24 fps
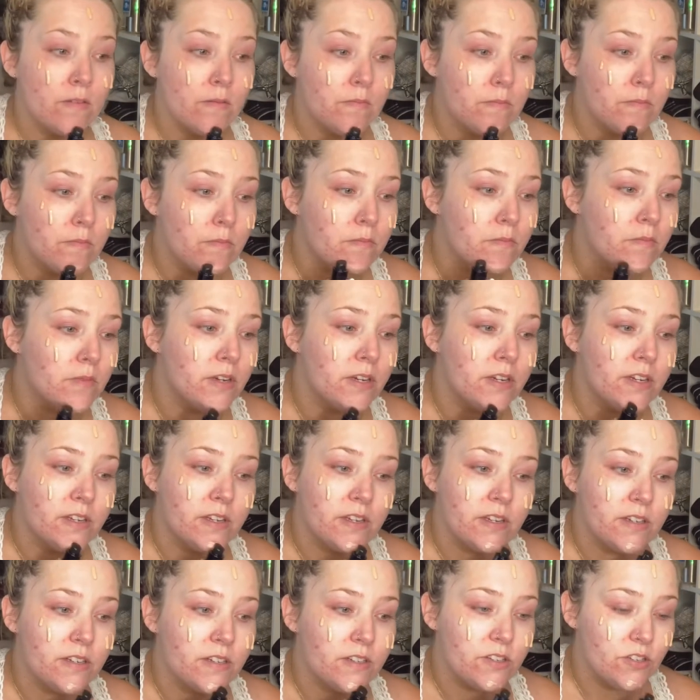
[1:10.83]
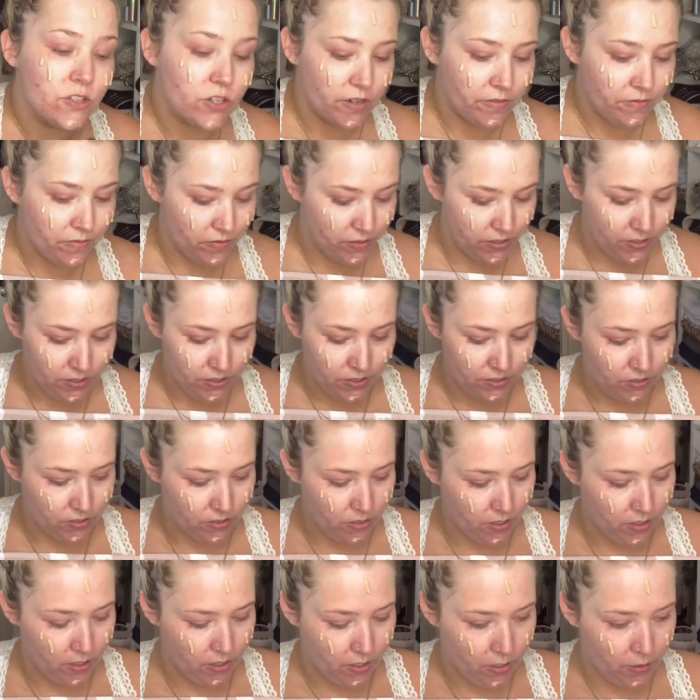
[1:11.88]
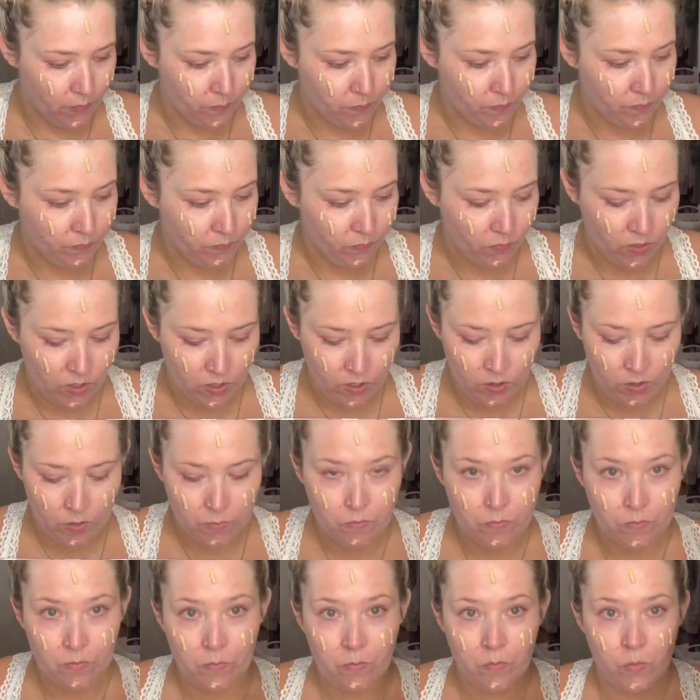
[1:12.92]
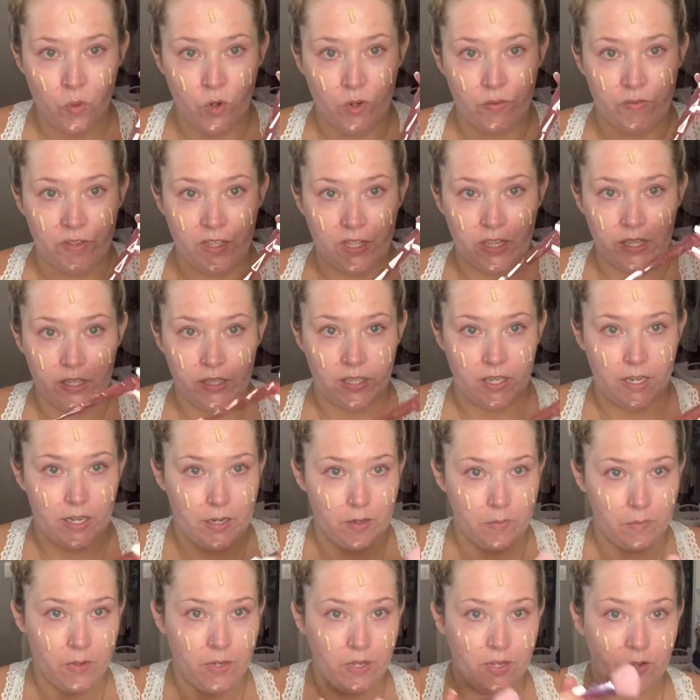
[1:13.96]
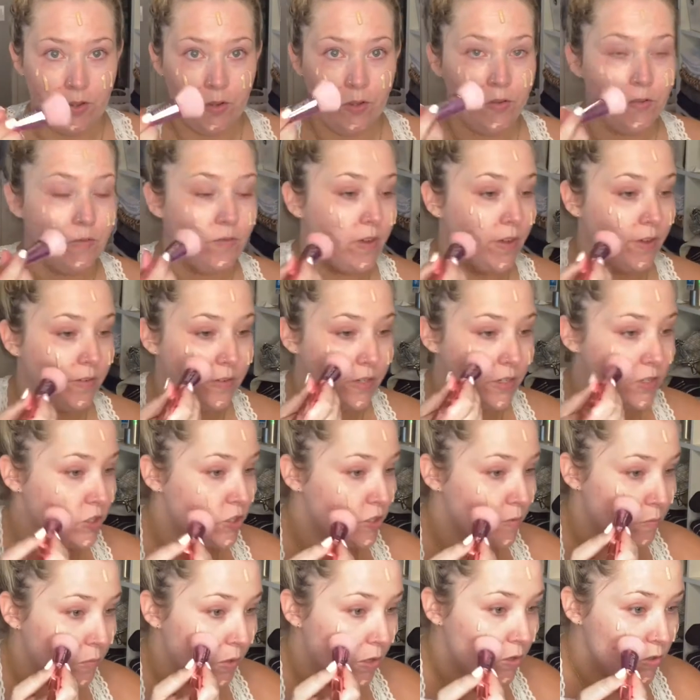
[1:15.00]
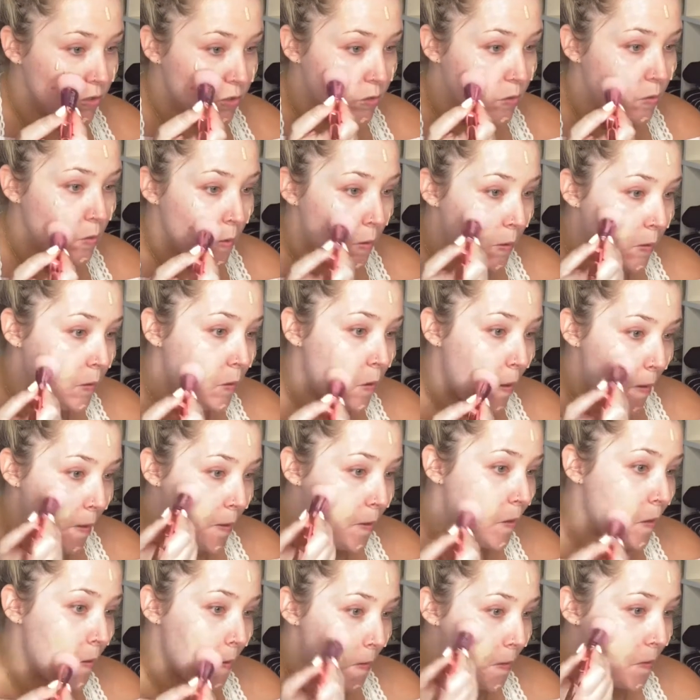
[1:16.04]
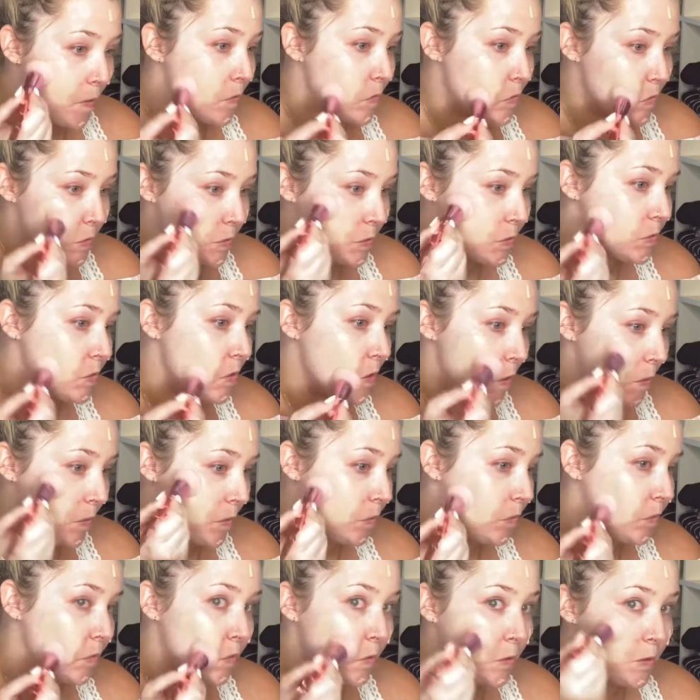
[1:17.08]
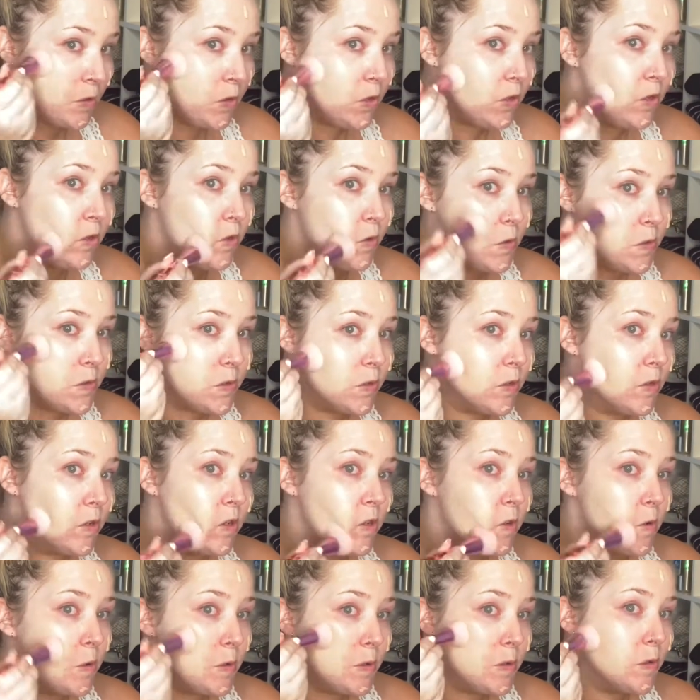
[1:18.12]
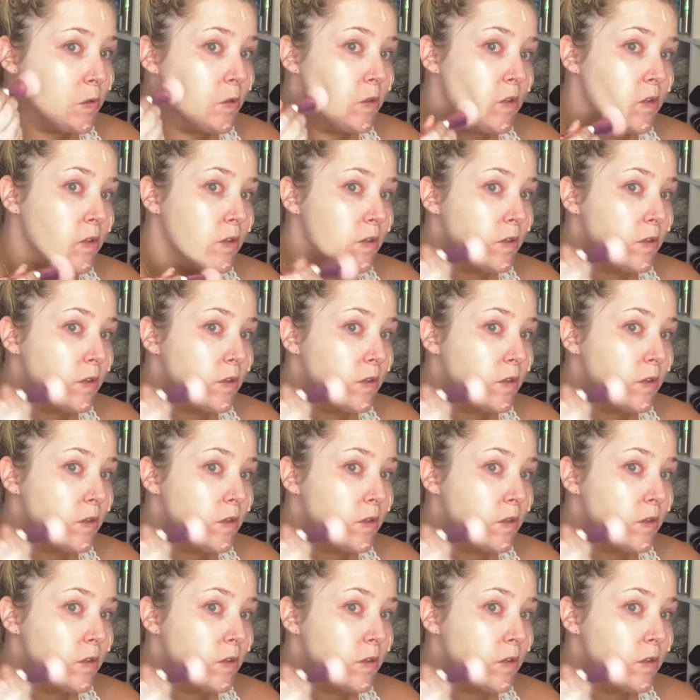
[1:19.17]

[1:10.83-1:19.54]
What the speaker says: my Jeffree Star Morphe Collab foundation brush and just go in with little circles,